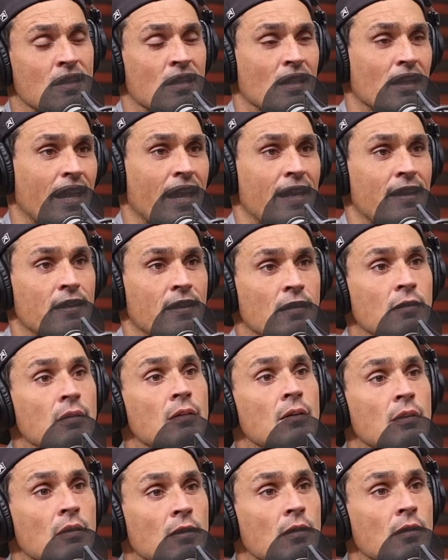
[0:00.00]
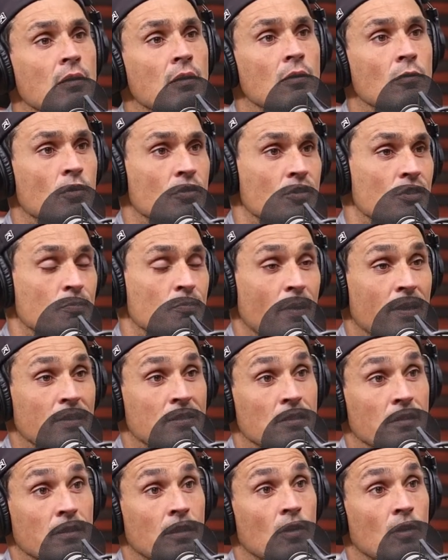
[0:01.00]
Atlanta, which is
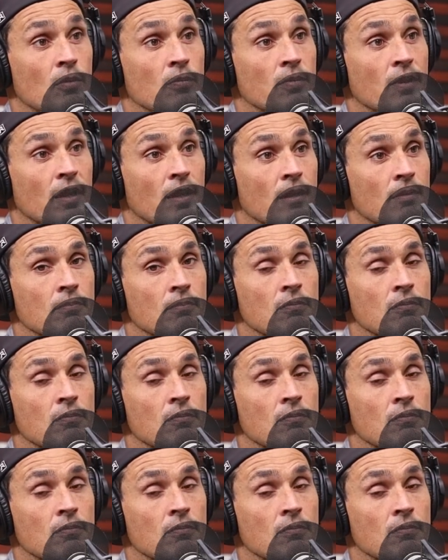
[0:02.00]
basically a home game.